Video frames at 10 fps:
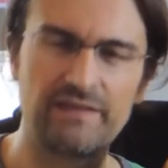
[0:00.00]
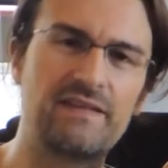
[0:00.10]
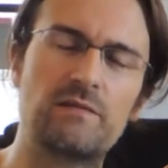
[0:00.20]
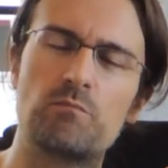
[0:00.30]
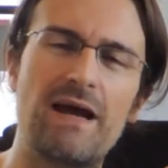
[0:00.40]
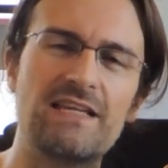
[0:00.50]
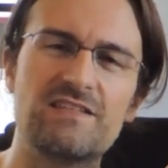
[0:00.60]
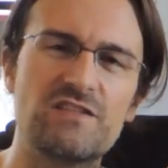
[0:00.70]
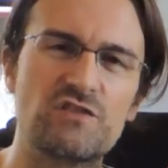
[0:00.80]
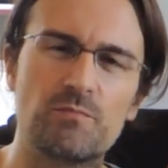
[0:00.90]
that might
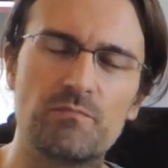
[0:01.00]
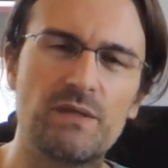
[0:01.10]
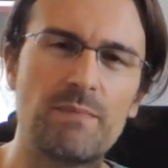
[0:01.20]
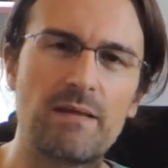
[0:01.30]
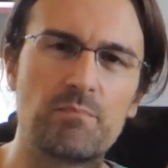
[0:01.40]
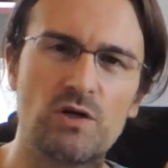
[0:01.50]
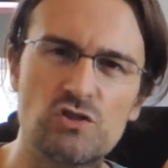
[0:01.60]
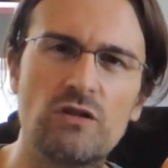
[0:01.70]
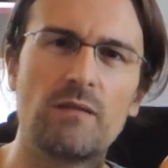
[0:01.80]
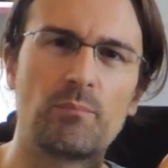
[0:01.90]
just be my
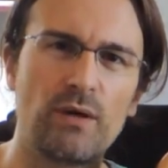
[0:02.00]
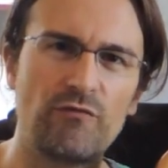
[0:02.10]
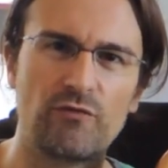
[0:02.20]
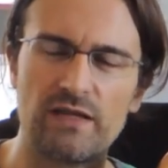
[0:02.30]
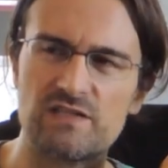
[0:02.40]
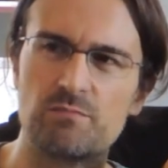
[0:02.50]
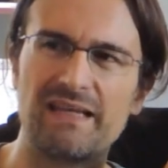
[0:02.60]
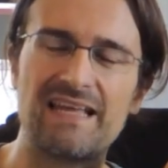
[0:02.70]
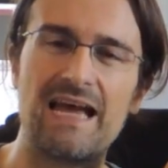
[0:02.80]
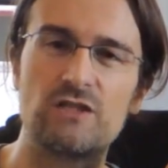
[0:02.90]
personal preference,
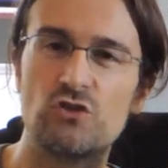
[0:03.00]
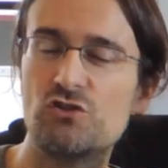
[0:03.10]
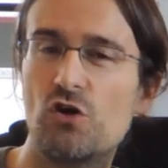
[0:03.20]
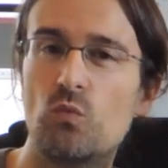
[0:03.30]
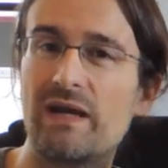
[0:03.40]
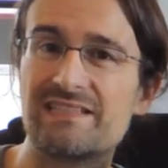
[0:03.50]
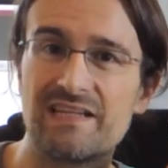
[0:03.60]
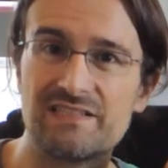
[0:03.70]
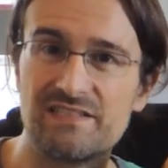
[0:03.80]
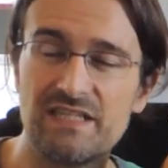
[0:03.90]
but I don't know why
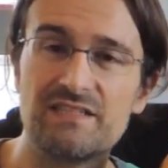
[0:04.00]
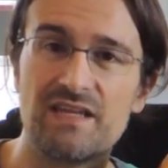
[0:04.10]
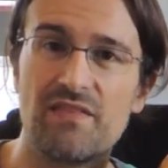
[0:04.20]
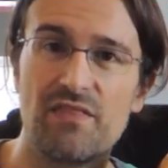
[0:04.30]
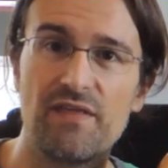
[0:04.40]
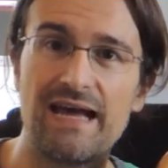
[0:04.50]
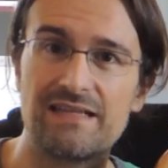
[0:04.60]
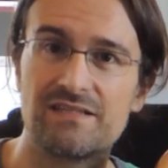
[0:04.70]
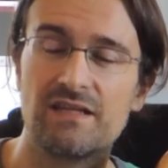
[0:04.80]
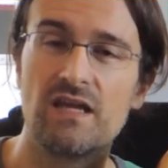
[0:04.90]
they did that.